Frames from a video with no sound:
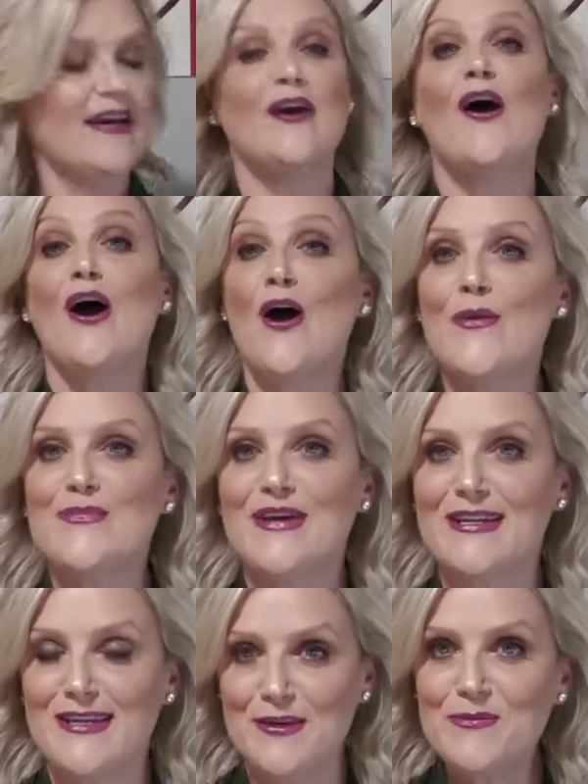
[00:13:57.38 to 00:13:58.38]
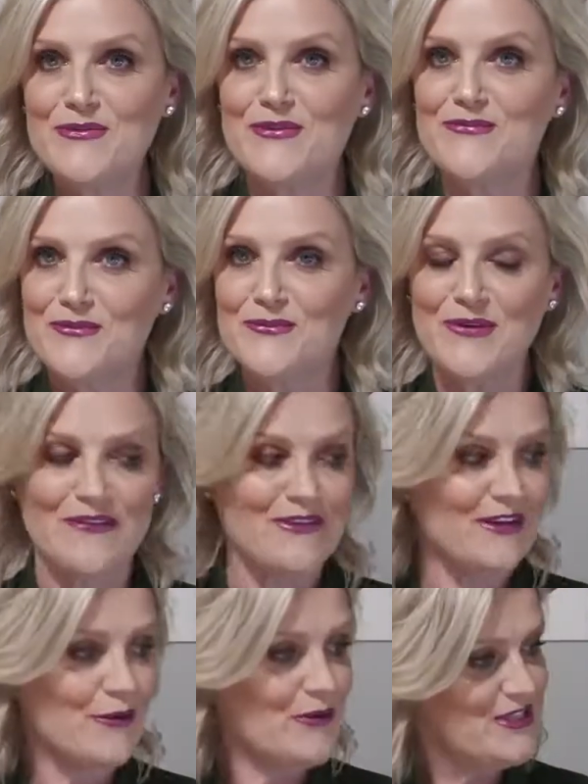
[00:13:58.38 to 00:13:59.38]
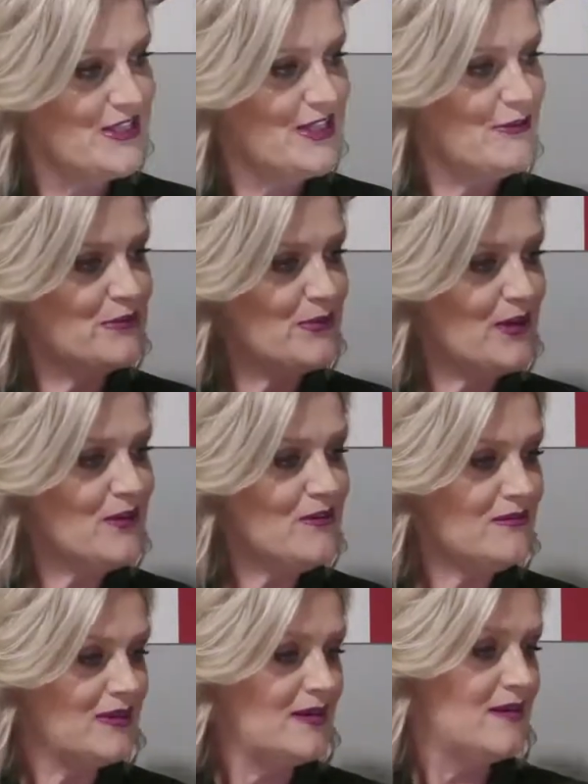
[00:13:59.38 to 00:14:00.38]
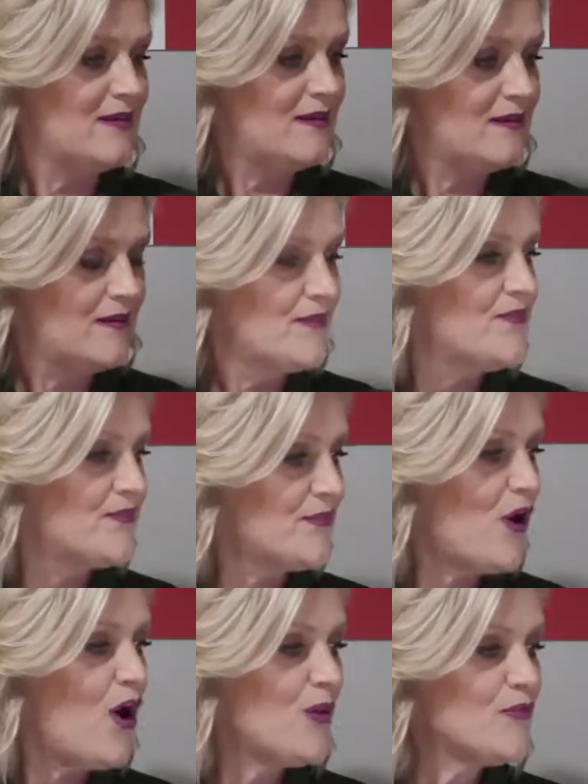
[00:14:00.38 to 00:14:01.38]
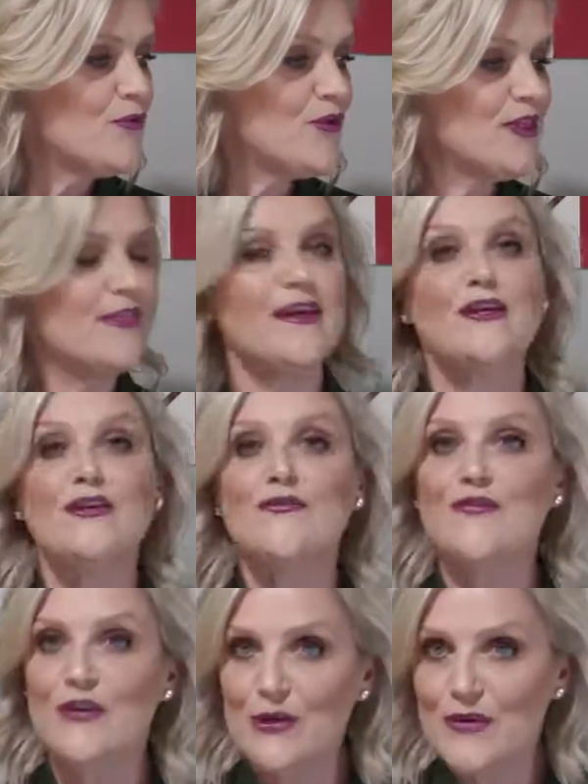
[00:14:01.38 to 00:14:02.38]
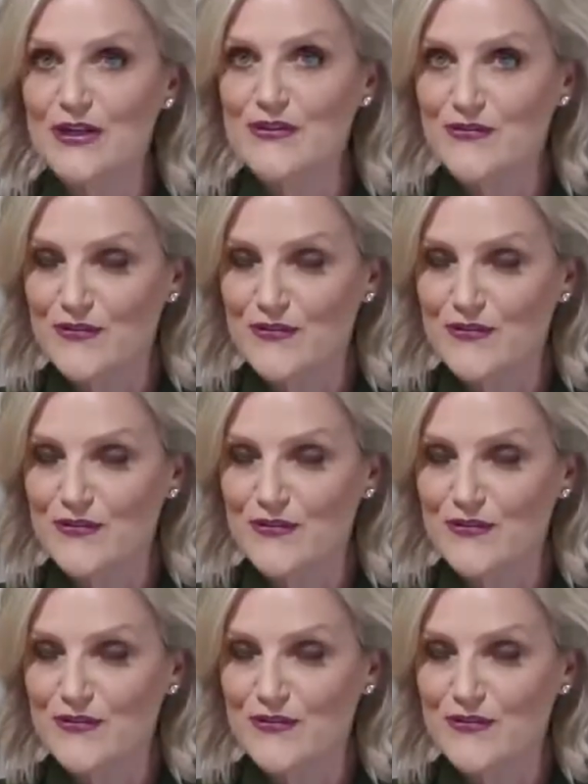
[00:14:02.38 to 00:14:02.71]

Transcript: I hope that helps. I do have another question here as well. Hi Brooke, thank you very much for